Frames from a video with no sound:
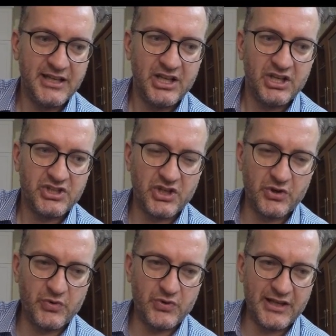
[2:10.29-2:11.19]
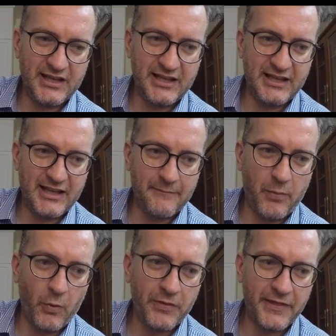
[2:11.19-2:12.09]
So the
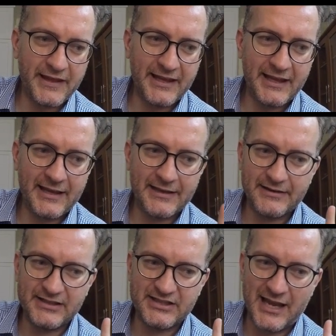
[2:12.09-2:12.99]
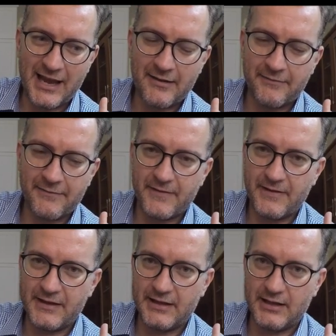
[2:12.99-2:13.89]
important thing here is to have
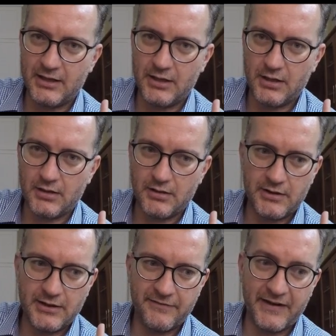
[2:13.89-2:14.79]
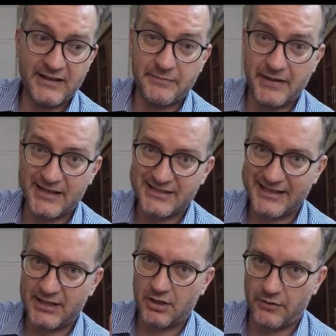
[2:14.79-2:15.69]
the event being
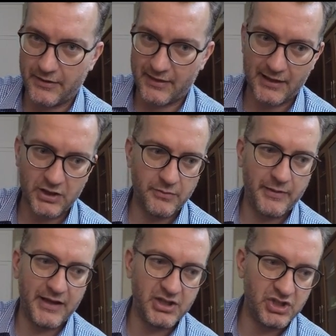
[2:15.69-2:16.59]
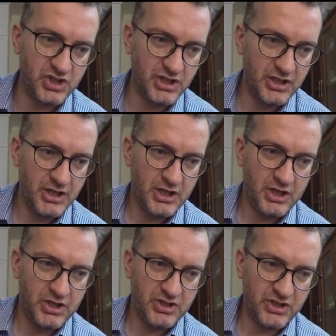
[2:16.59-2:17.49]
sent on the thank you page.
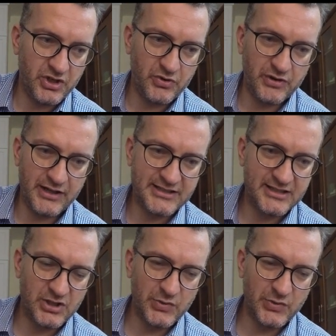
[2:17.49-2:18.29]
So let's do